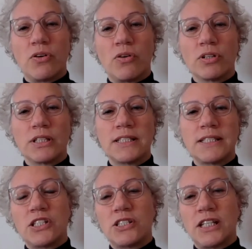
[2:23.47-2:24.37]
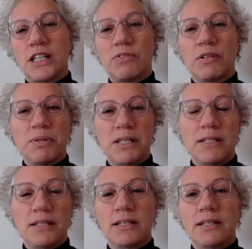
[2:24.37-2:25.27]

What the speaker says: organization that will be